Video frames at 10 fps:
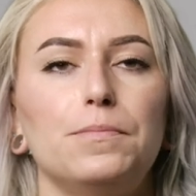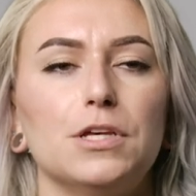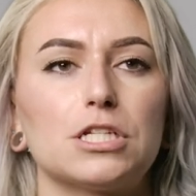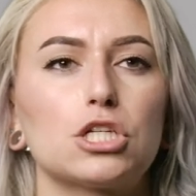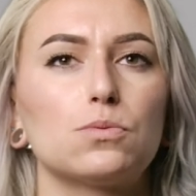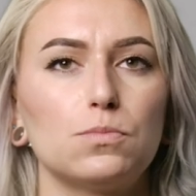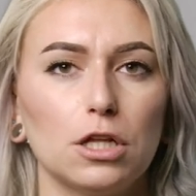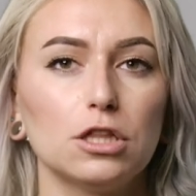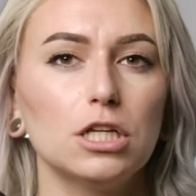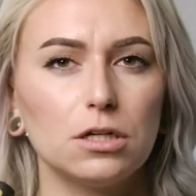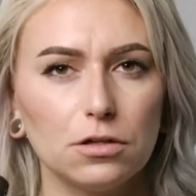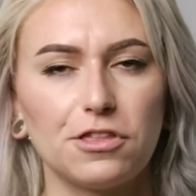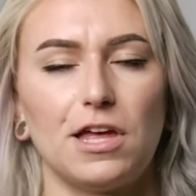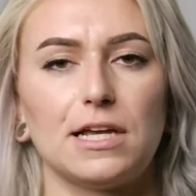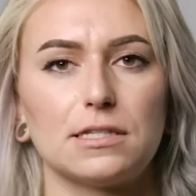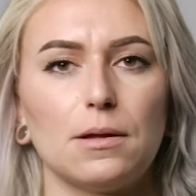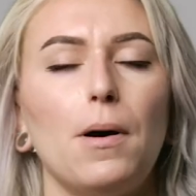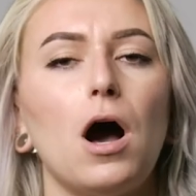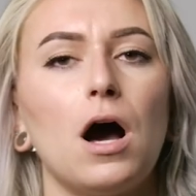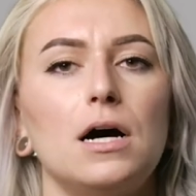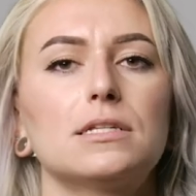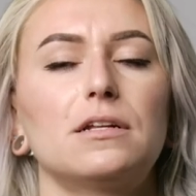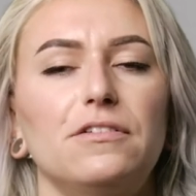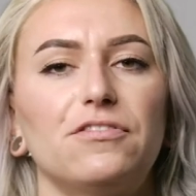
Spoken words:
the little things, the positive